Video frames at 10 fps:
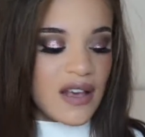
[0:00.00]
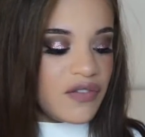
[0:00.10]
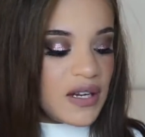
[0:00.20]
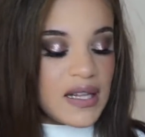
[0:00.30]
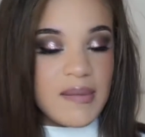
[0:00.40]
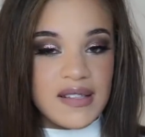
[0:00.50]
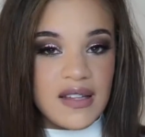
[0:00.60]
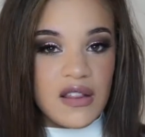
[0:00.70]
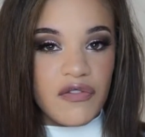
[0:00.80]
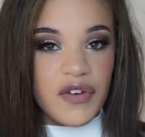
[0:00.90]
definitely
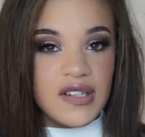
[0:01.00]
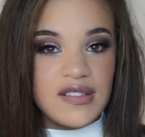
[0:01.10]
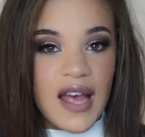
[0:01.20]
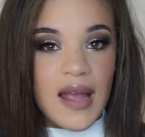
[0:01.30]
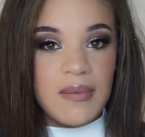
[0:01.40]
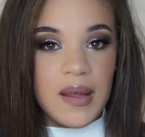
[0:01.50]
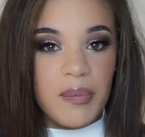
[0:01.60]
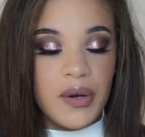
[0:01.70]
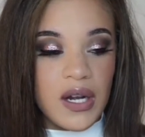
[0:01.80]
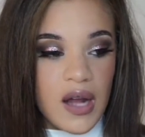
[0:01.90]
missed it the first time they
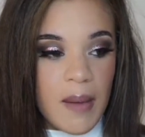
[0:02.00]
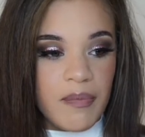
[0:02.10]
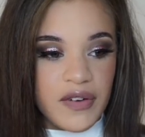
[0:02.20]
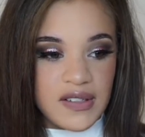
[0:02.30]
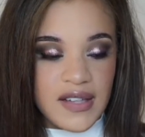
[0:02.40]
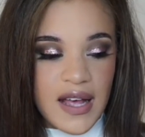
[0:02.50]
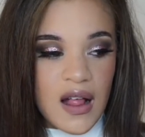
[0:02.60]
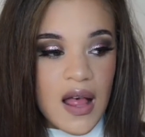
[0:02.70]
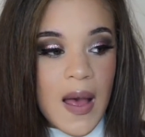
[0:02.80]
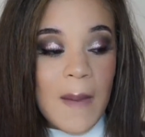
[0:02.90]
put it up for
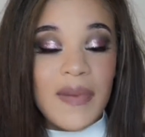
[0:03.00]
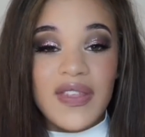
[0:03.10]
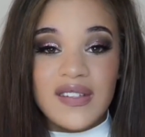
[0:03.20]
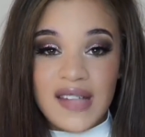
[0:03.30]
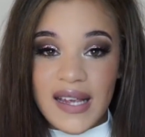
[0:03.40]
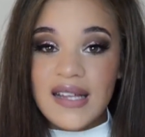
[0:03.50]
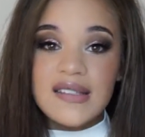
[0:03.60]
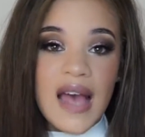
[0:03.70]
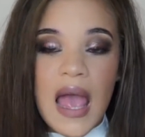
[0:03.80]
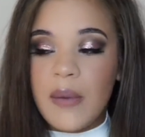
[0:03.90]
sale, but the
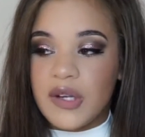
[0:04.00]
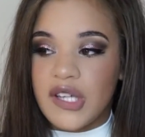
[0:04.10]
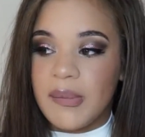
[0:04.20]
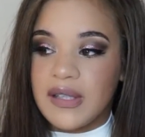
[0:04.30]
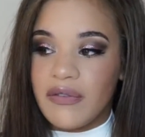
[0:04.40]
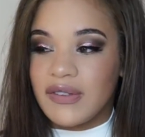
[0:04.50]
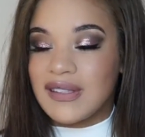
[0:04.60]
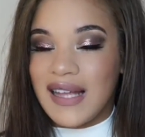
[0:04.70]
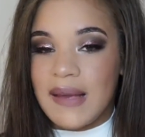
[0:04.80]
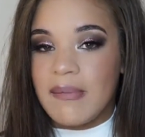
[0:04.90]
second time, which I believe
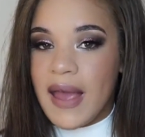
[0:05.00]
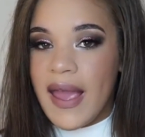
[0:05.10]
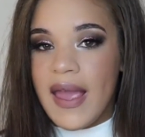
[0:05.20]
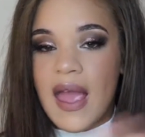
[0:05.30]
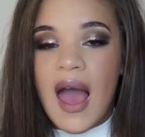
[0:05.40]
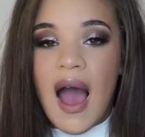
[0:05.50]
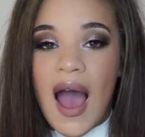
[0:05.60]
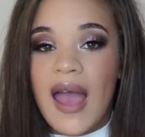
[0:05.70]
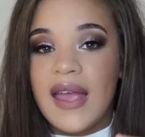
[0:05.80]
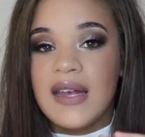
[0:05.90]
was late May,
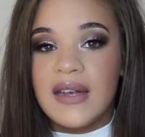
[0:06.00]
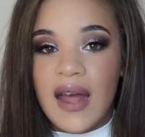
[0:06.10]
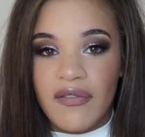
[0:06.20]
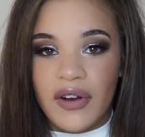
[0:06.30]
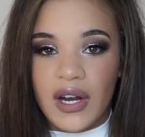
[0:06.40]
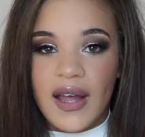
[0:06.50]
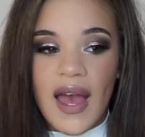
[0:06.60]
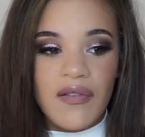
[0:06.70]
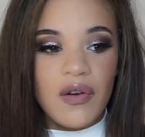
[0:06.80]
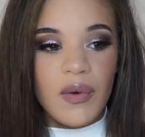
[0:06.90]
I never
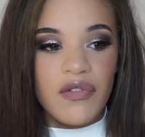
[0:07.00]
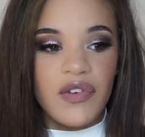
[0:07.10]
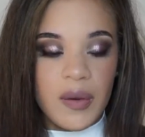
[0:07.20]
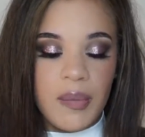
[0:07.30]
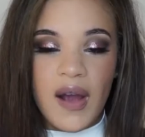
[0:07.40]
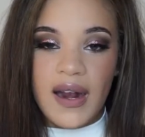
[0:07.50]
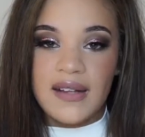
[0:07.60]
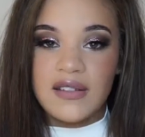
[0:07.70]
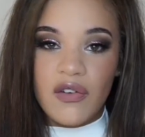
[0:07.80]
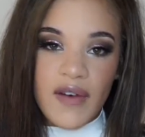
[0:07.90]
ever went for a
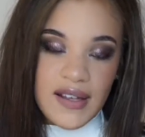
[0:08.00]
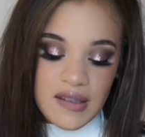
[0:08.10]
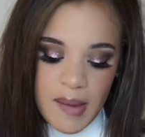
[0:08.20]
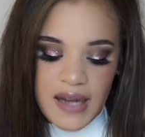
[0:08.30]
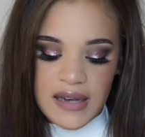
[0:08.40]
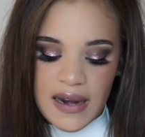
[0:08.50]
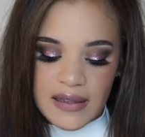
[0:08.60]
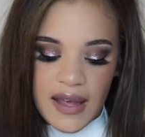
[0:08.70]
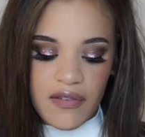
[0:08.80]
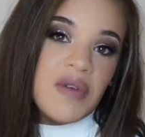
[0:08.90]
product so fast in my entire
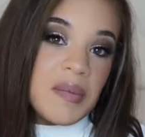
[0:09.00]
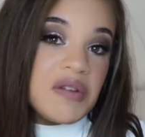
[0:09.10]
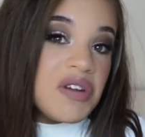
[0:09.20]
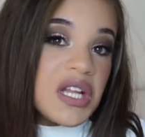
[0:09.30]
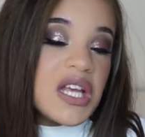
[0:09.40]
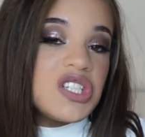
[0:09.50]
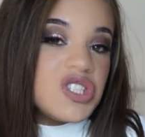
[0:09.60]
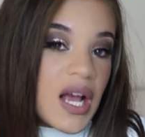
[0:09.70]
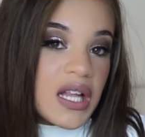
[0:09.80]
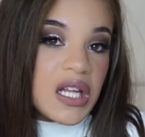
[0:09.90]
life. I mean, really,
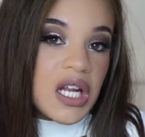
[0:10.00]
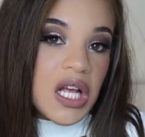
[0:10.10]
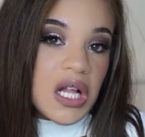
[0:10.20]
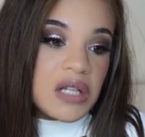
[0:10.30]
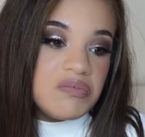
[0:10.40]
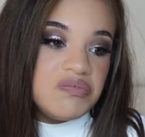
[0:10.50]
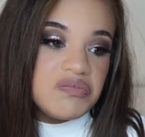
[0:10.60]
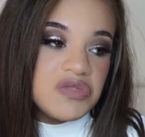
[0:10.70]
it's Jaclyn Hill.